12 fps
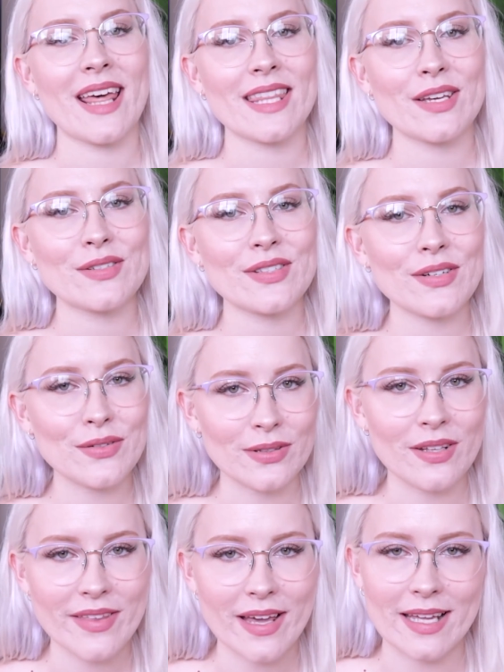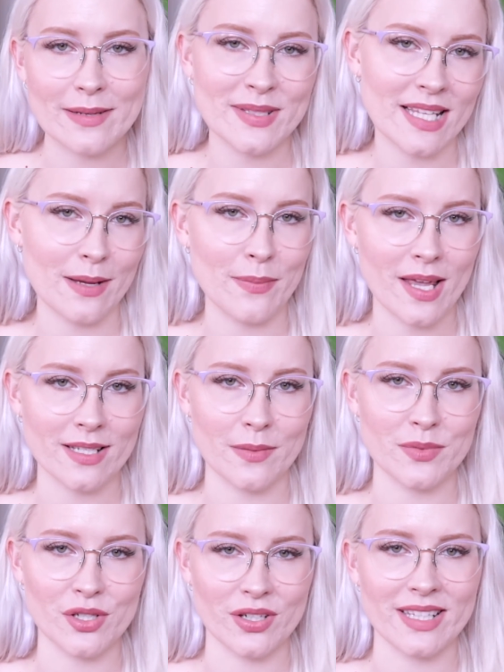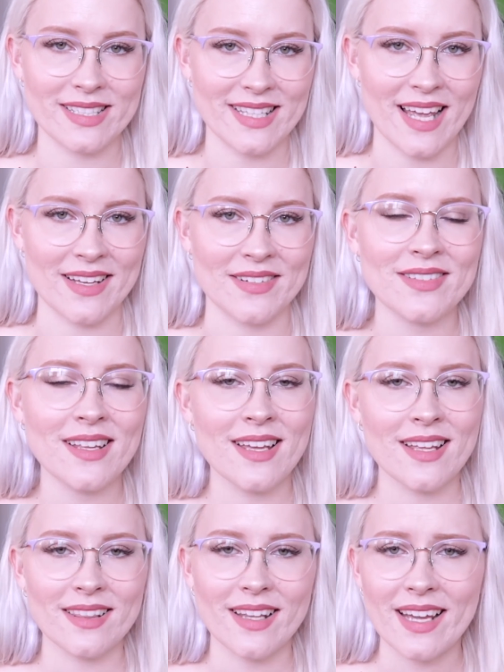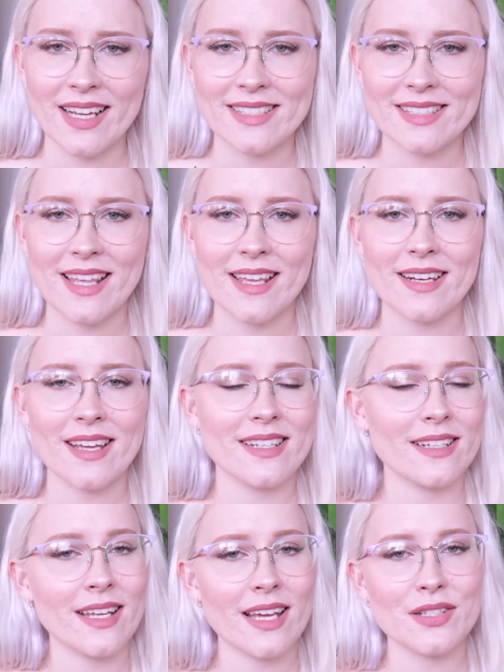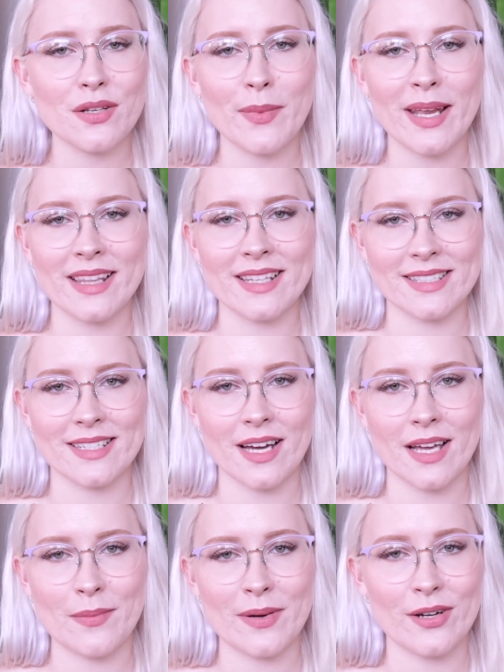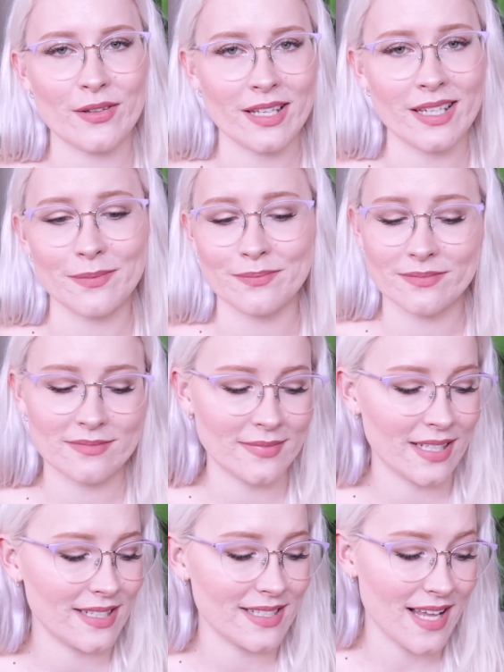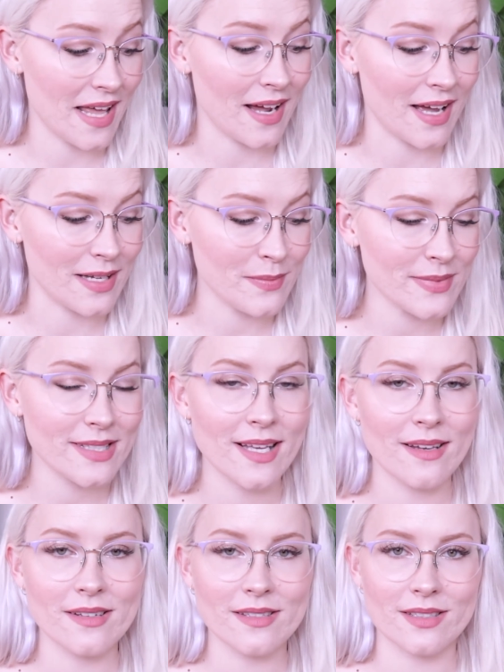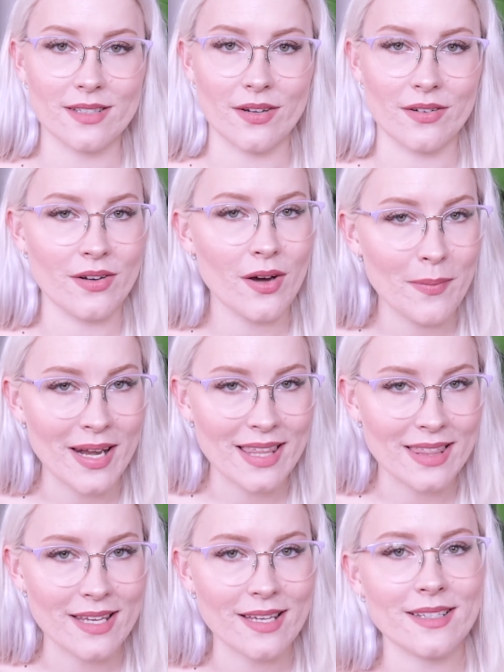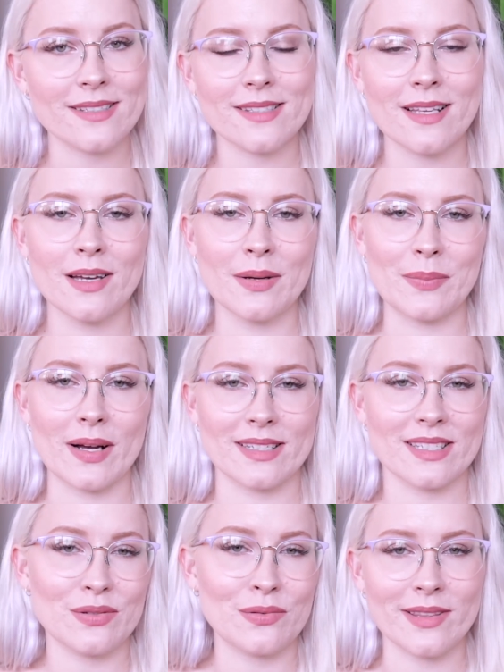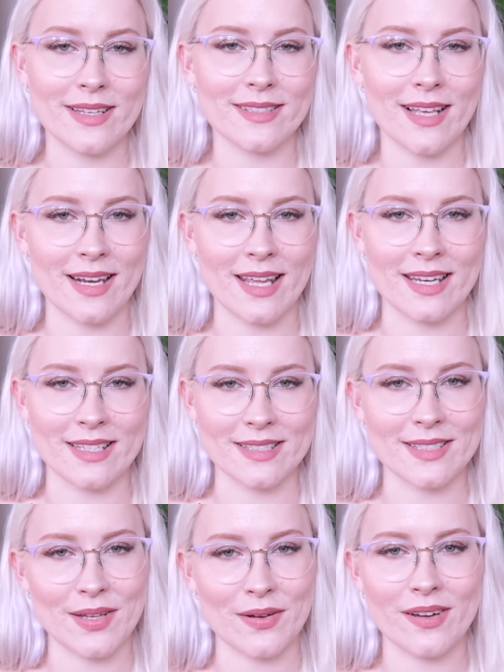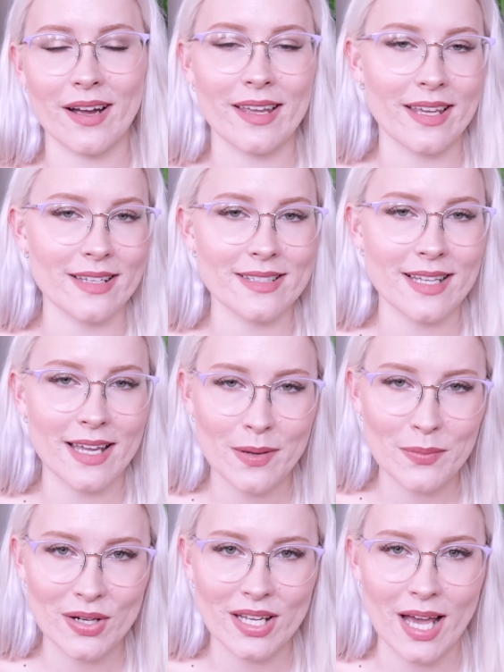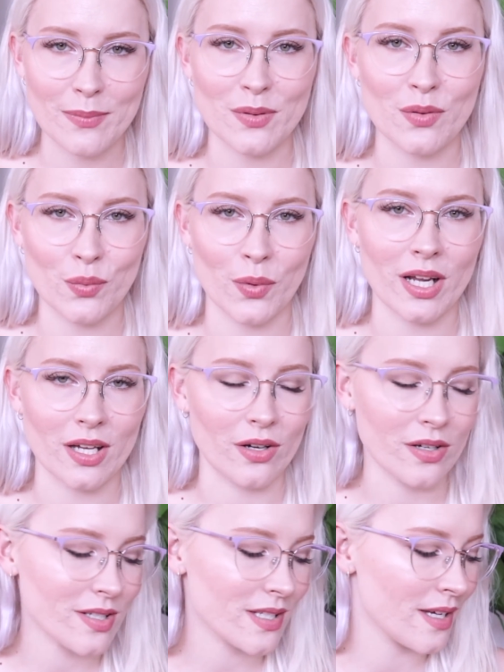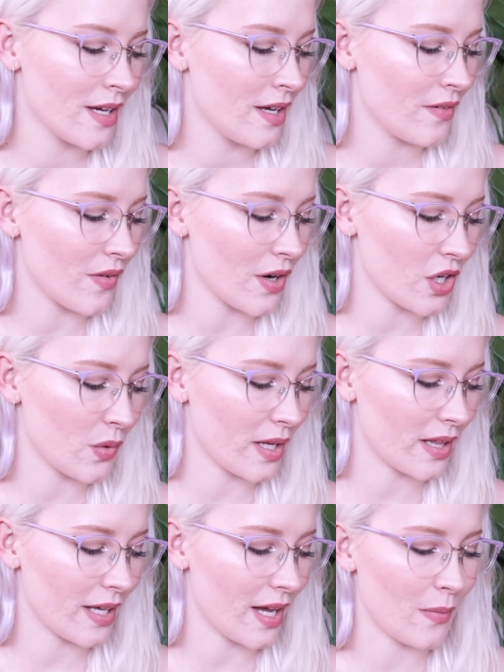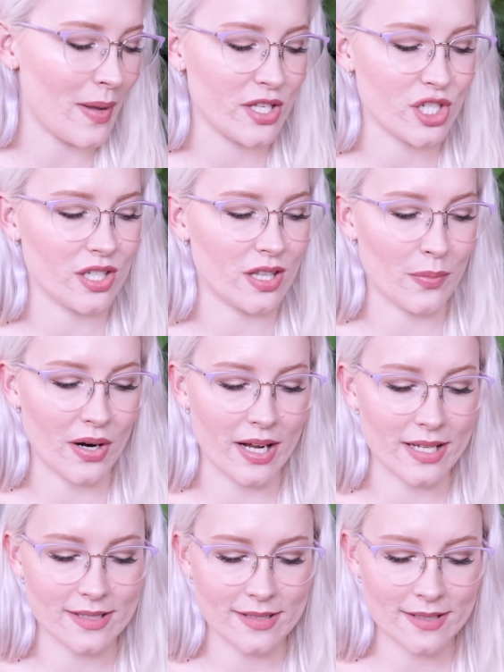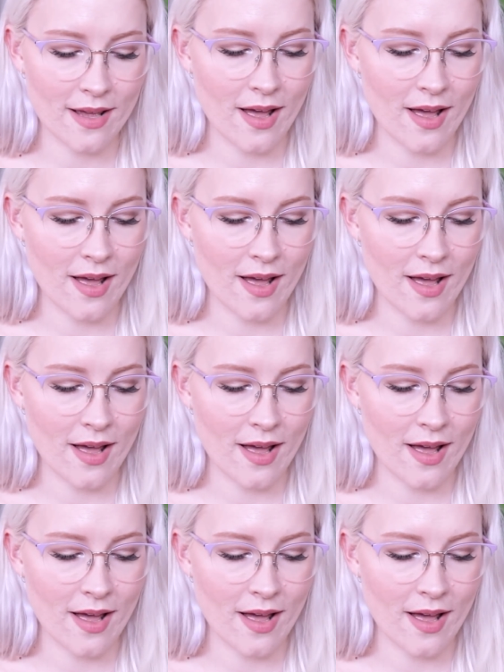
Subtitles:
now those are all of the items that I picked up during the sale. Like I said, I didn't get too many this time, only 10 items, so not many things, but all things I needed. So I guess I am pretty happy with what I got. Very quickly, I'll mention the price.